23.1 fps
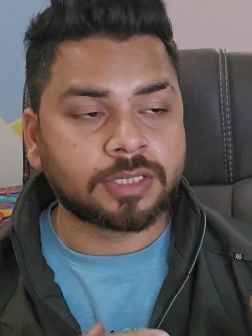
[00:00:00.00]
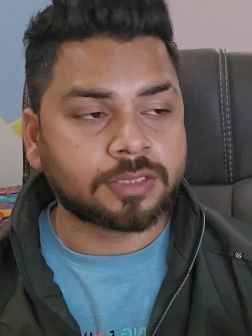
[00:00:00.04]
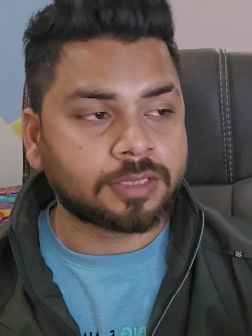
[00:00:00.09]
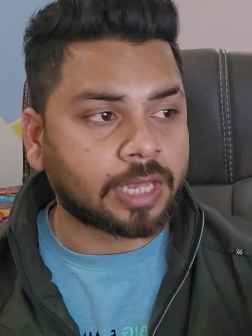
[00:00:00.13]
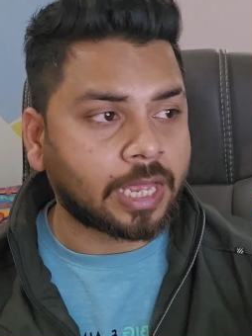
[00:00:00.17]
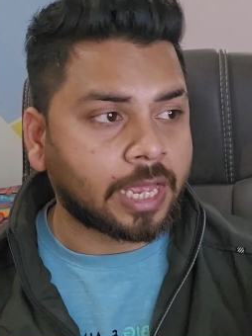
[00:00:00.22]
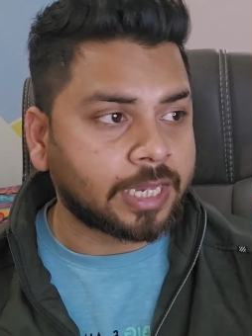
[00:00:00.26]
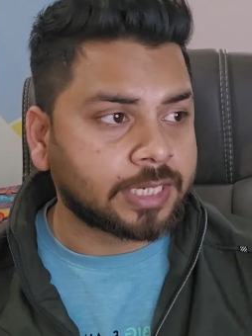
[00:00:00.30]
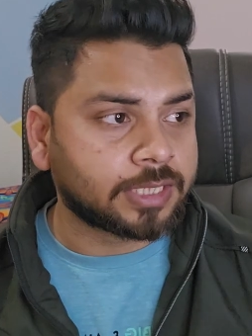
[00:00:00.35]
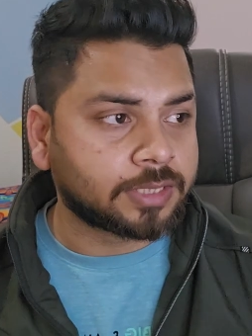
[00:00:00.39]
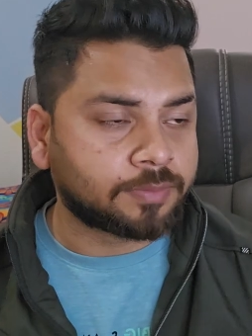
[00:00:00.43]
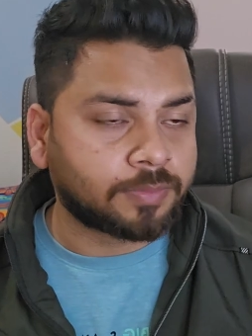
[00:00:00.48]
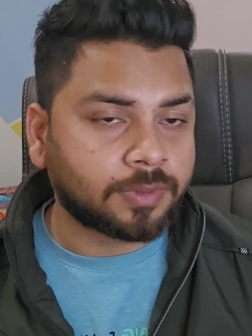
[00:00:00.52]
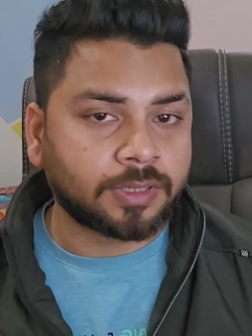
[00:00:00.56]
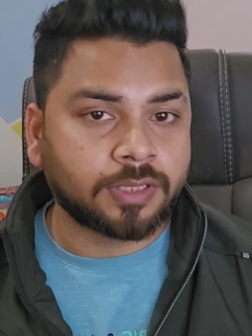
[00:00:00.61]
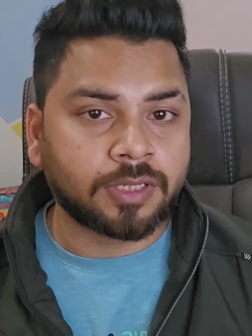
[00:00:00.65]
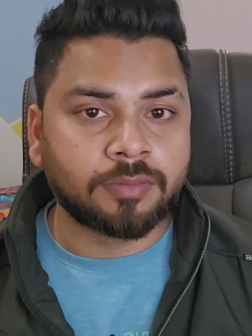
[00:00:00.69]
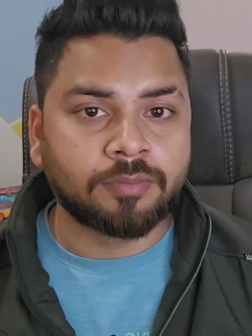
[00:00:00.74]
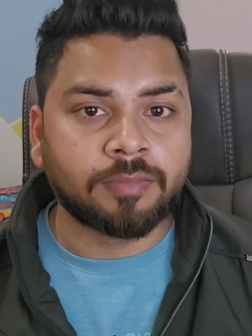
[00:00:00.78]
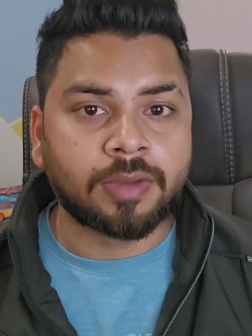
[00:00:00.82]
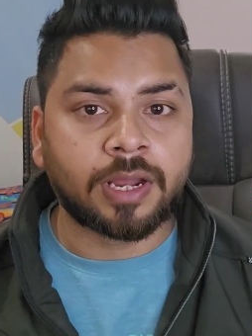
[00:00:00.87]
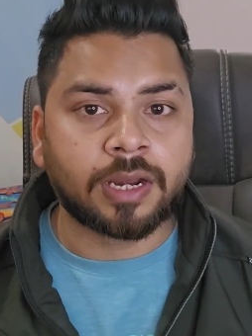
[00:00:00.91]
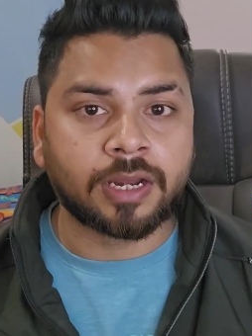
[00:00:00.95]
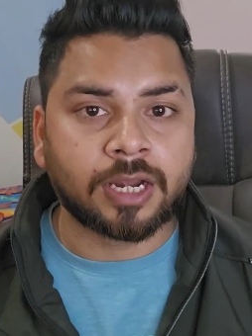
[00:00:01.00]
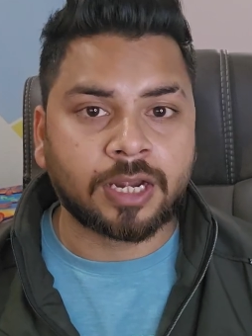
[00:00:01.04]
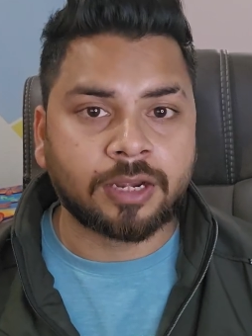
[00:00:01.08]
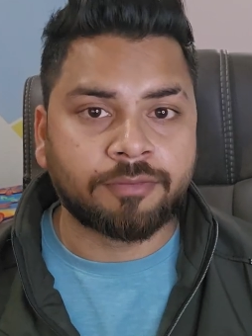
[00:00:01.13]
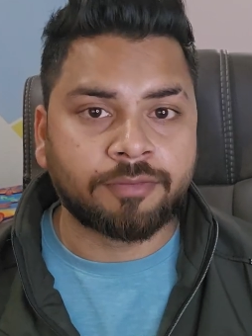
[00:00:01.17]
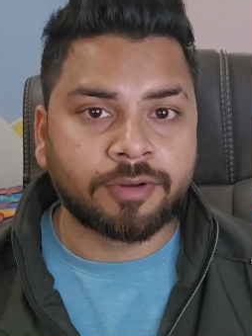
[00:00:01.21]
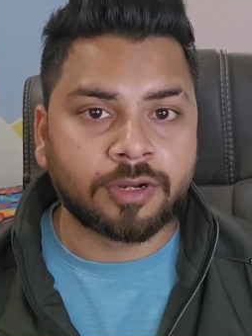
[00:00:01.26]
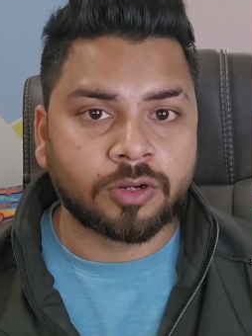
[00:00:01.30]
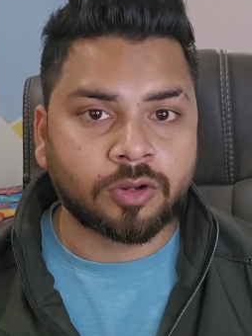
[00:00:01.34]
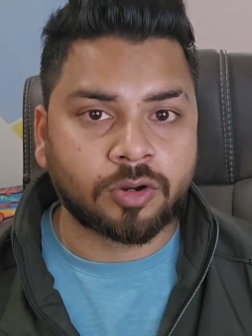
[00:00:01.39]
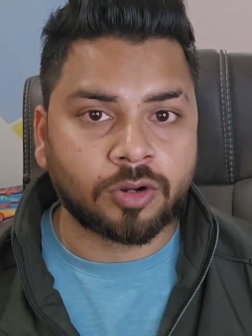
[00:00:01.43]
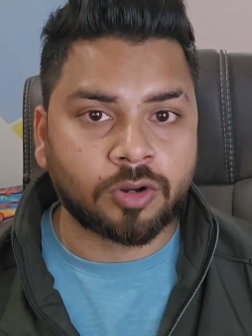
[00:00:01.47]
is as per the market
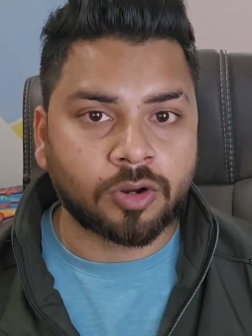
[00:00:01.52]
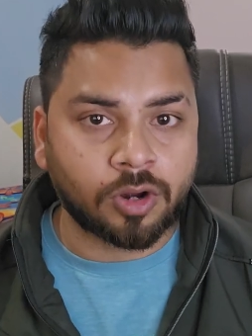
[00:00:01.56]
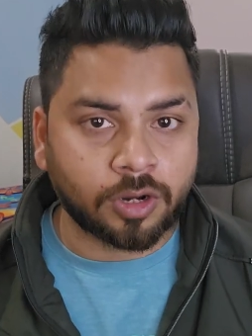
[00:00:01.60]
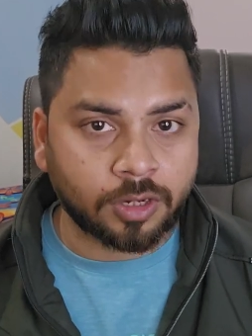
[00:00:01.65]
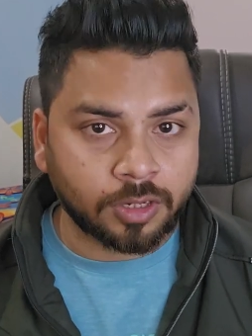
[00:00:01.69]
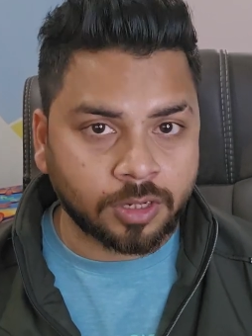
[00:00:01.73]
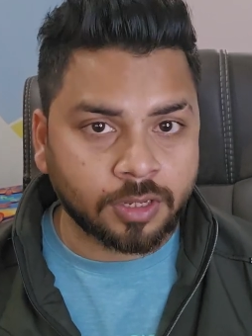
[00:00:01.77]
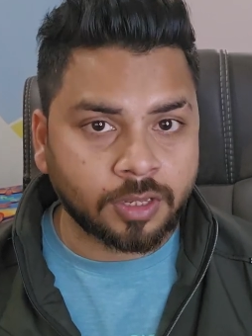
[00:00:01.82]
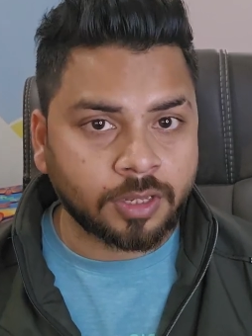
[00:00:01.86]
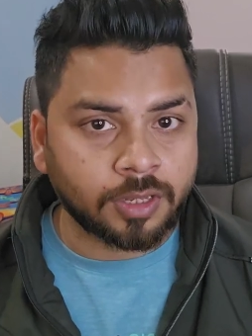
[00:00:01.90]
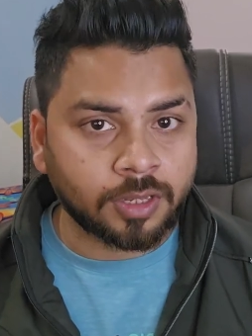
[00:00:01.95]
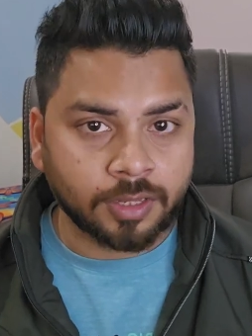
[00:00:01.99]
fit or not.